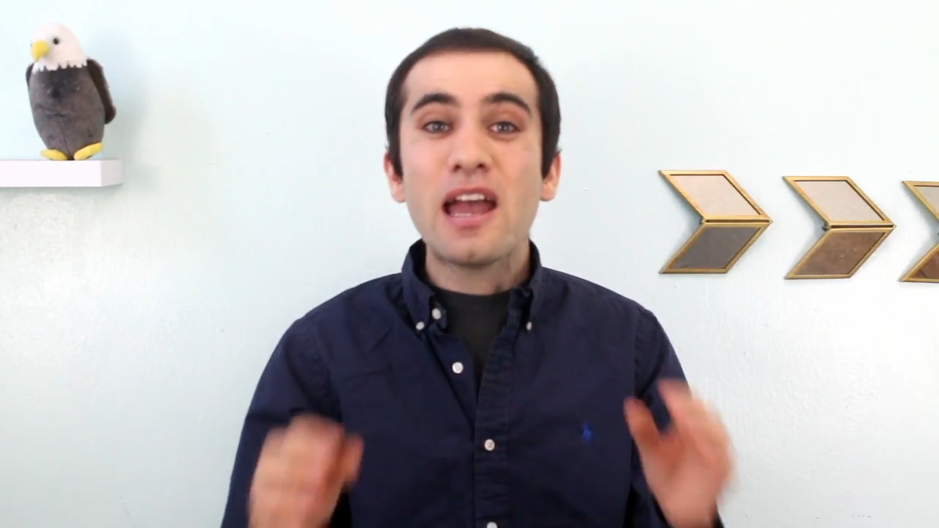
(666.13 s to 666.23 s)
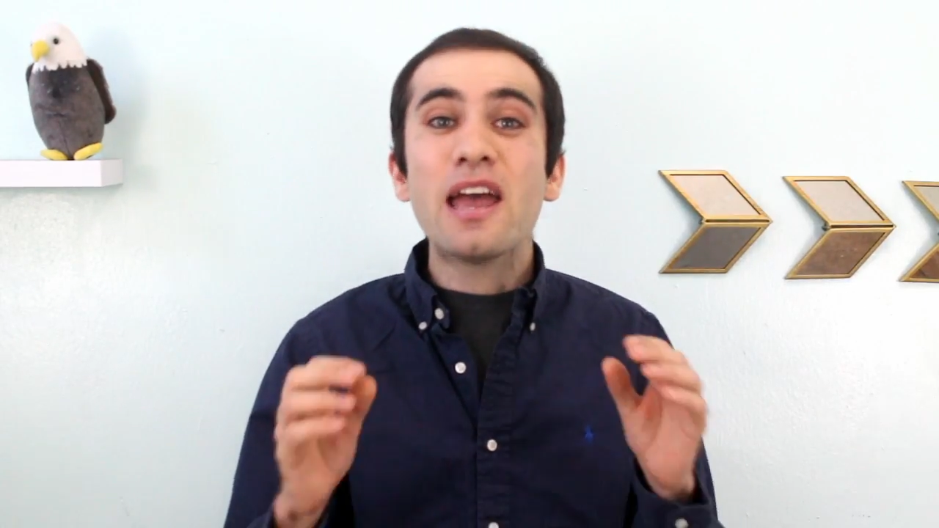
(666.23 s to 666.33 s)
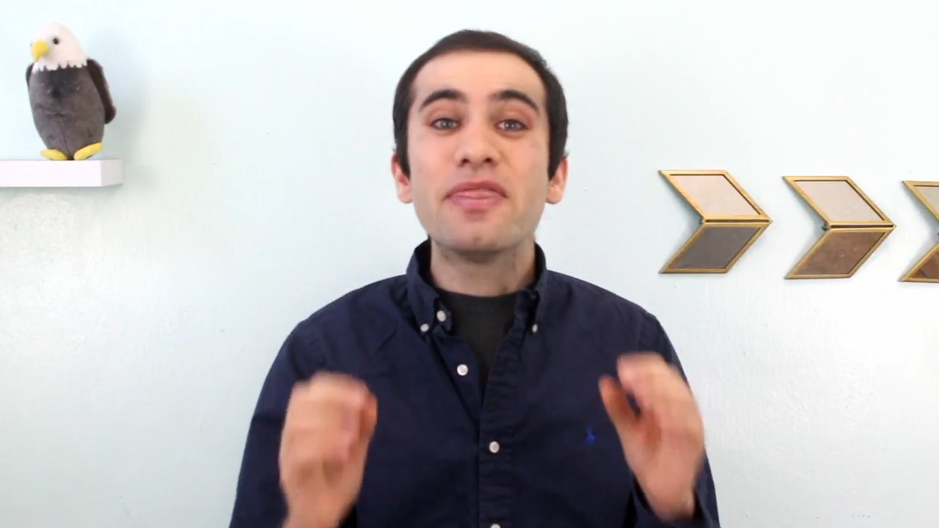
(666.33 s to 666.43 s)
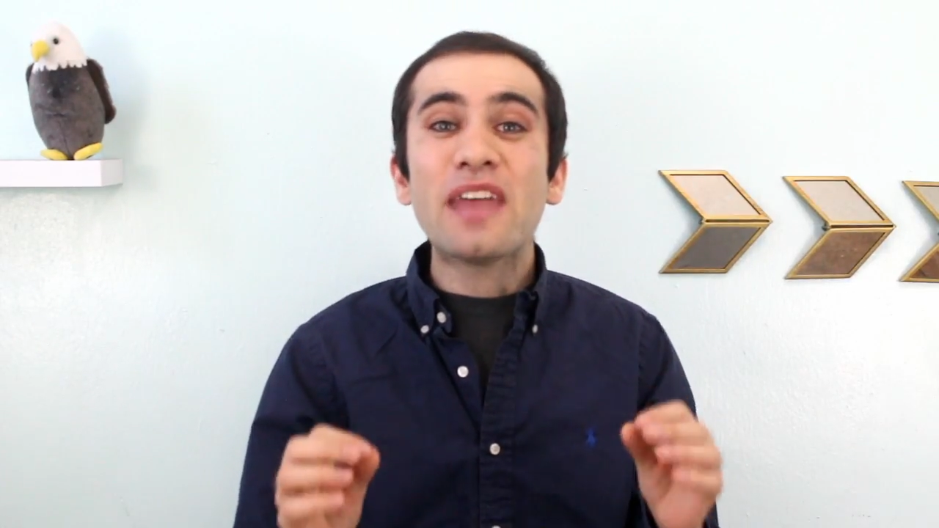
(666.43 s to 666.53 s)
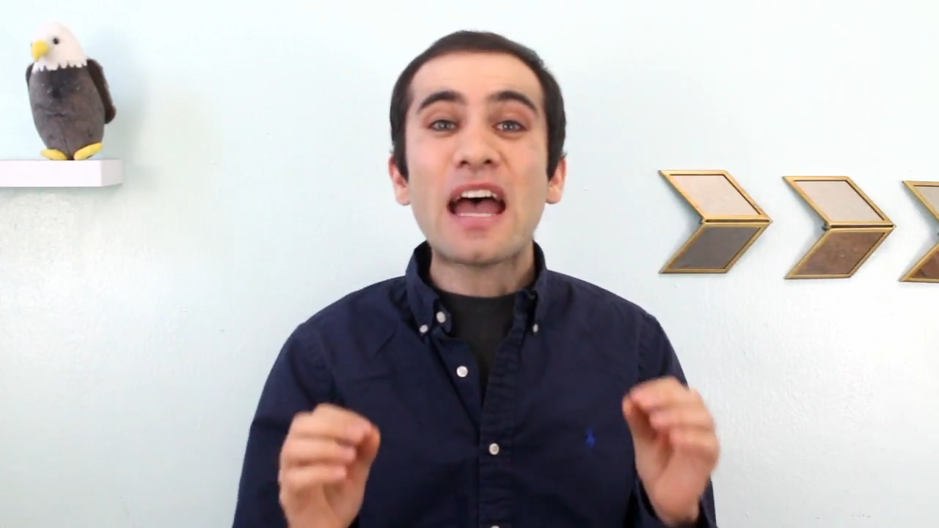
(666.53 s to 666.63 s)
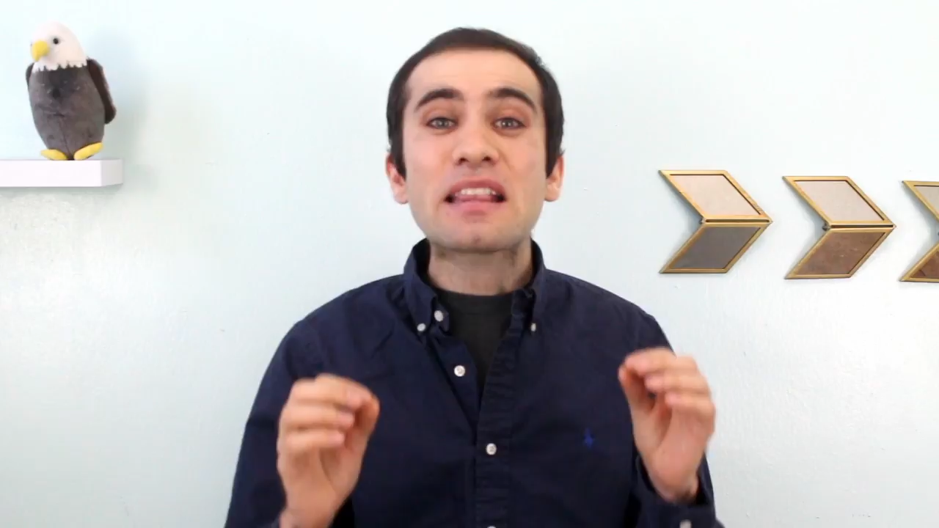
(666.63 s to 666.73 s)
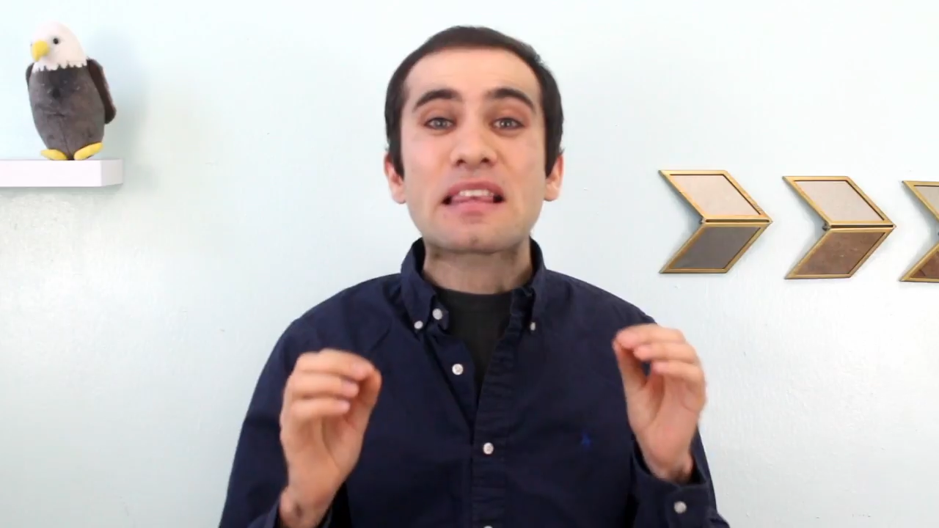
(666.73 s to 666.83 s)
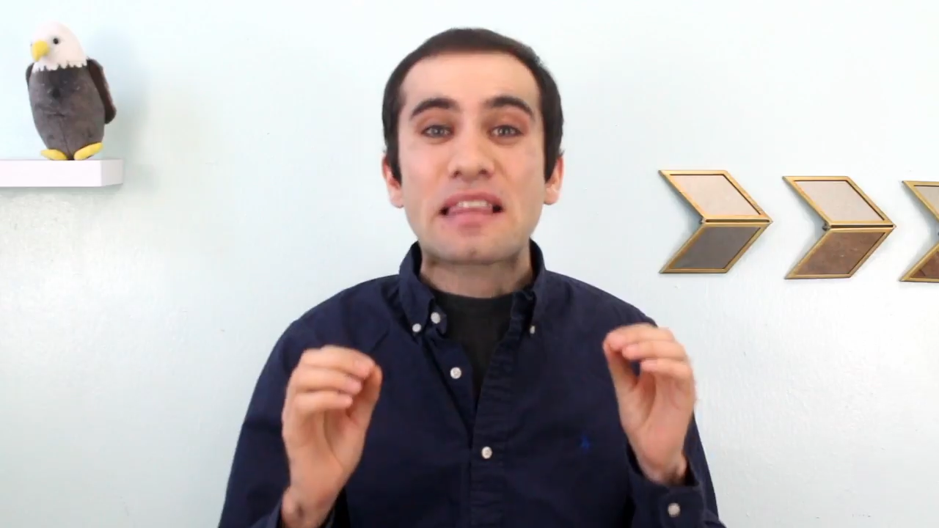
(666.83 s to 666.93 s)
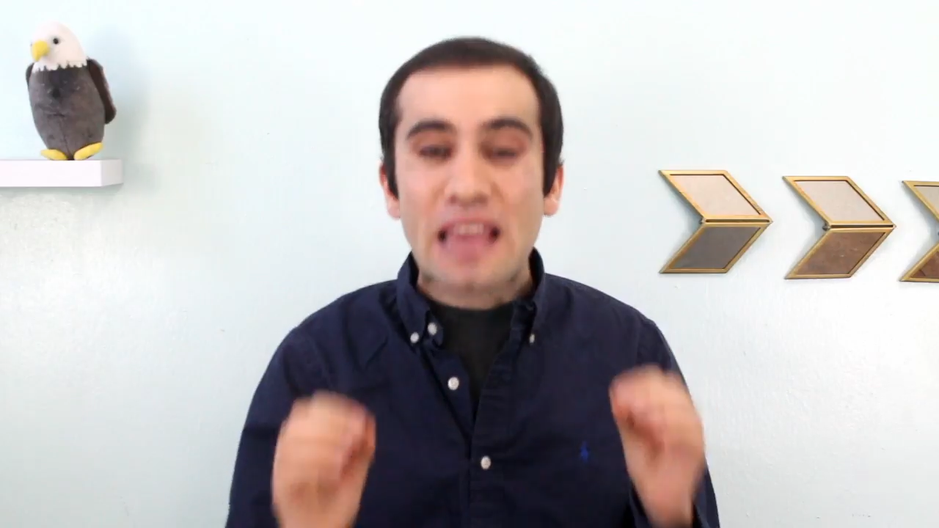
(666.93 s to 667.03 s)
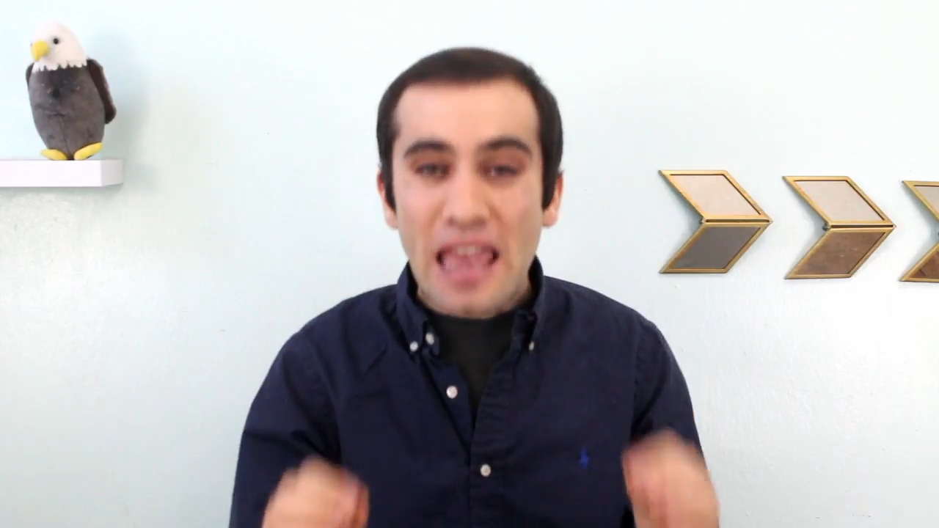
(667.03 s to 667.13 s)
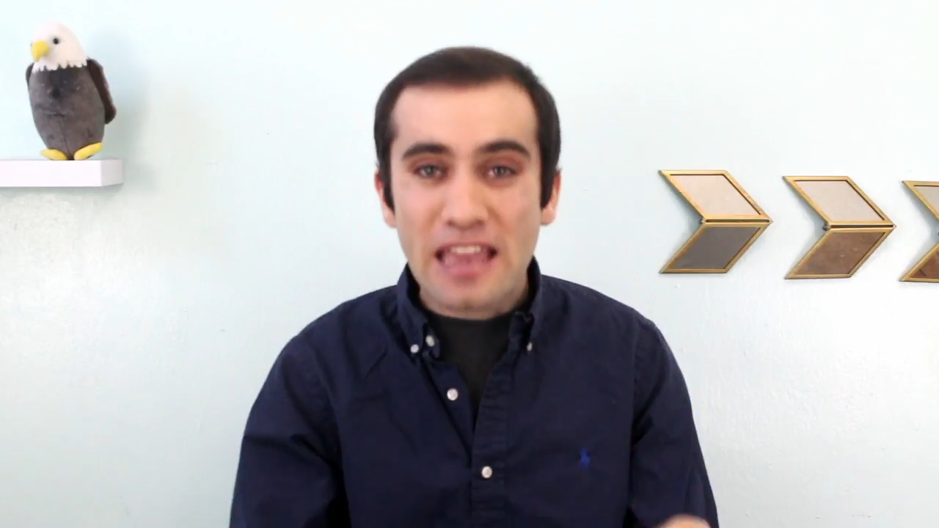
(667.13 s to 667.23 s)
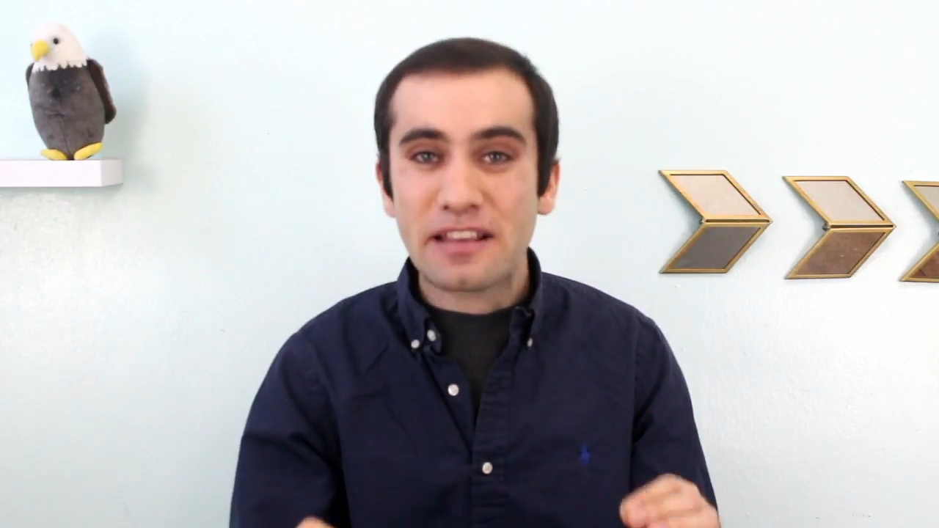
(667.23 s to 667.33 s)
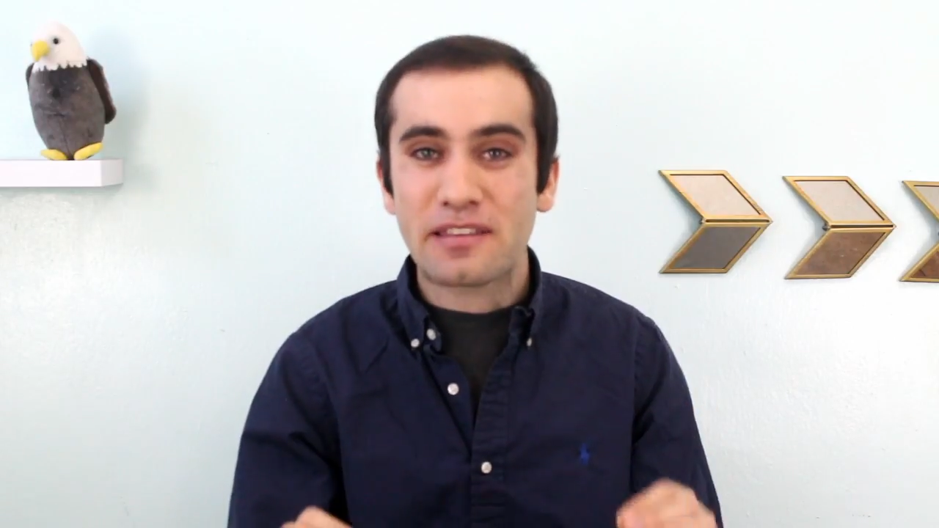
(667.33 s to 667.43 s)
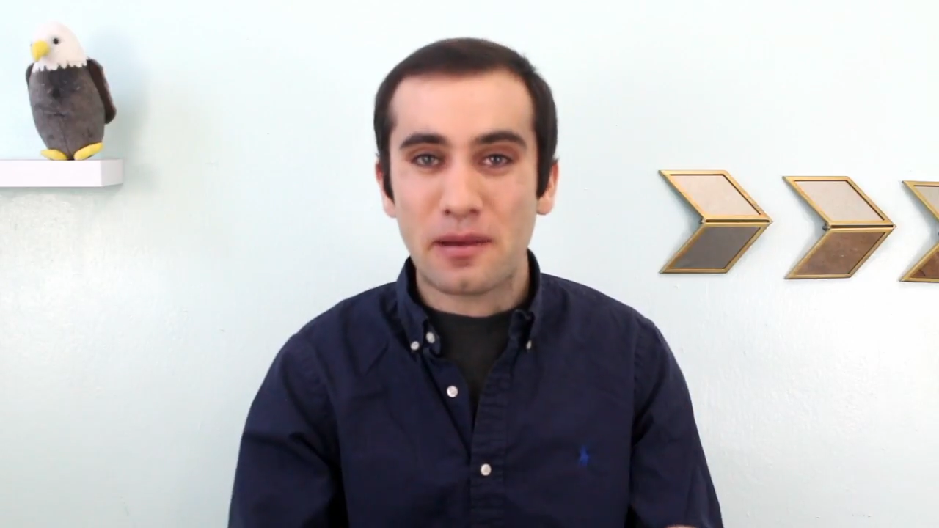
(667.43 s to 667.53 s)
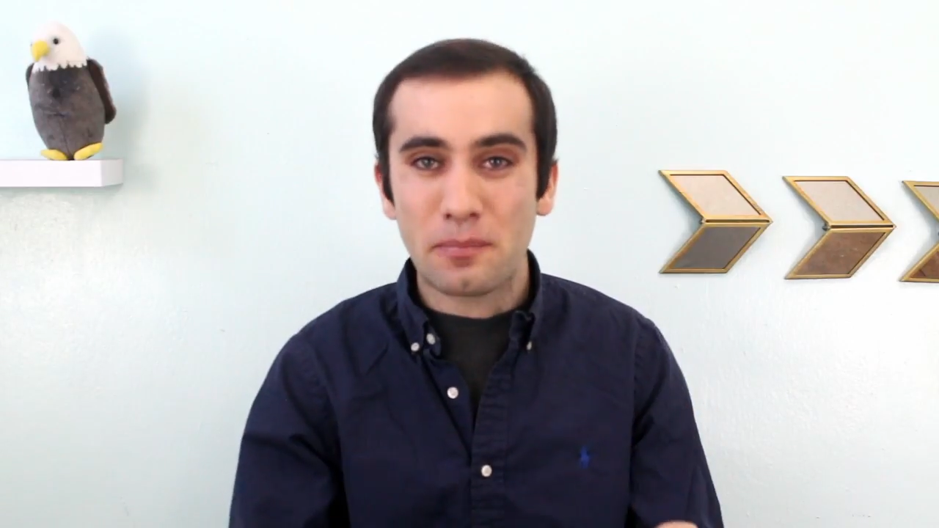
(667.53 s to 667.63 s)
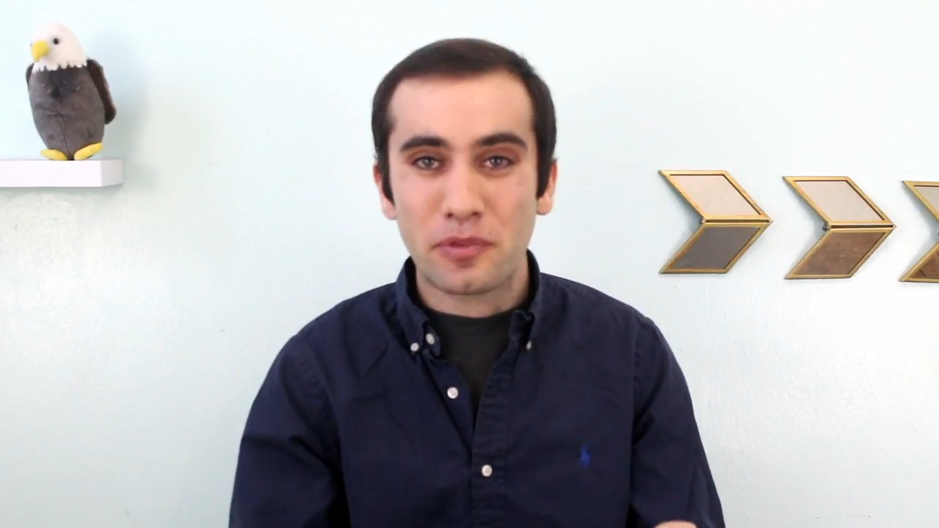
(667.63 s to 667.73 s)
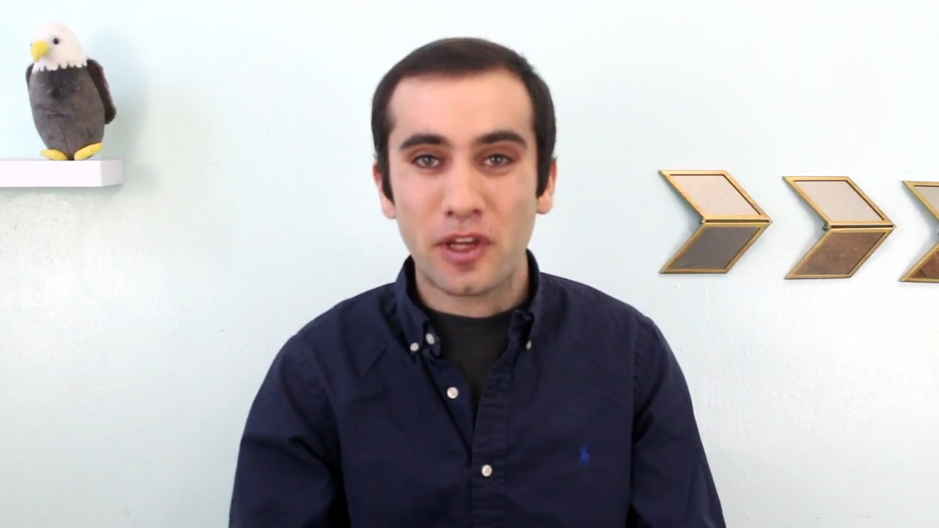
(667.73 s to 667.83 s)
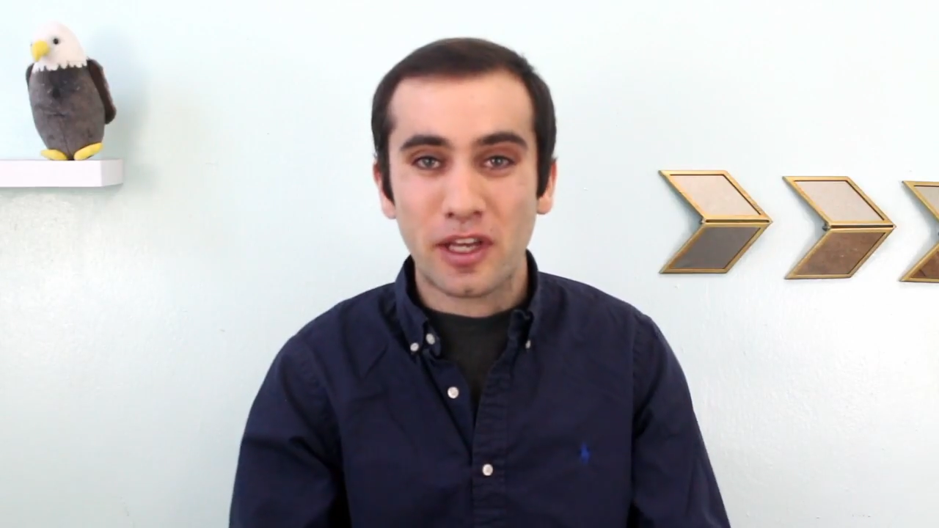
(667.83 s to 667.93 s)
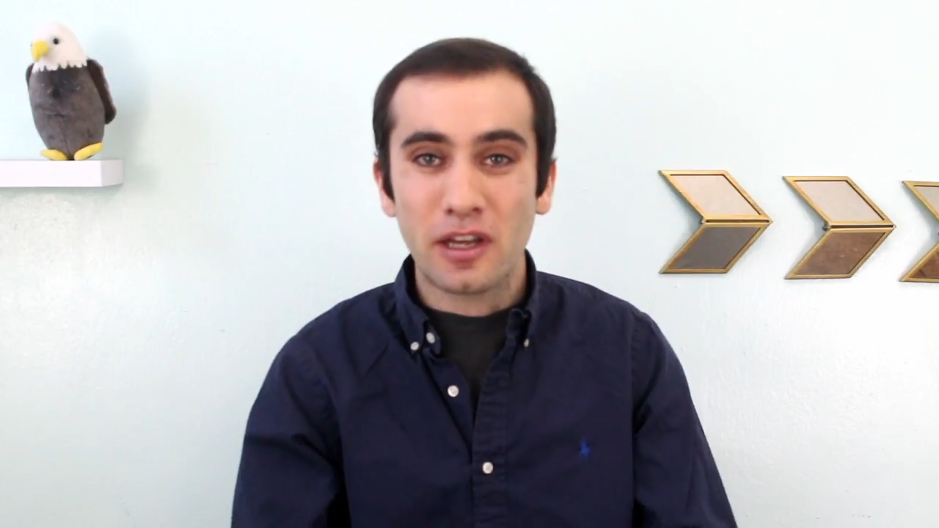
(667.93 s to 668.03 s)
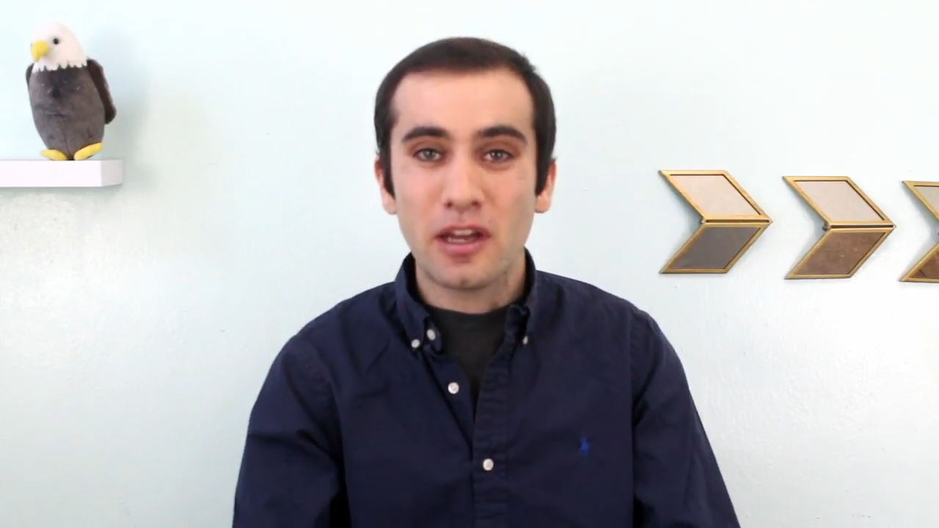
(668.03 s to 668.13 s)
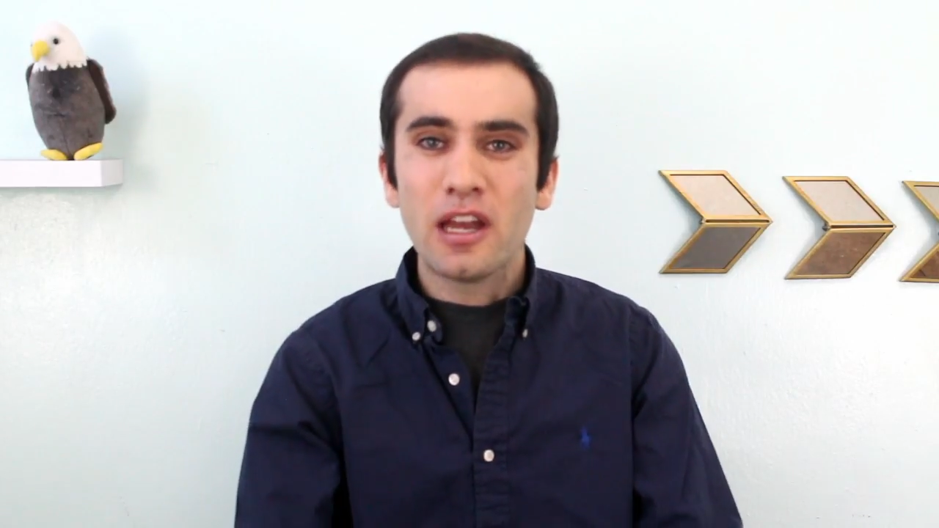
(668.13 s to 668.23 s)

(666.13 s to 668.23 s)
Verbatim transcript: And that's saying something.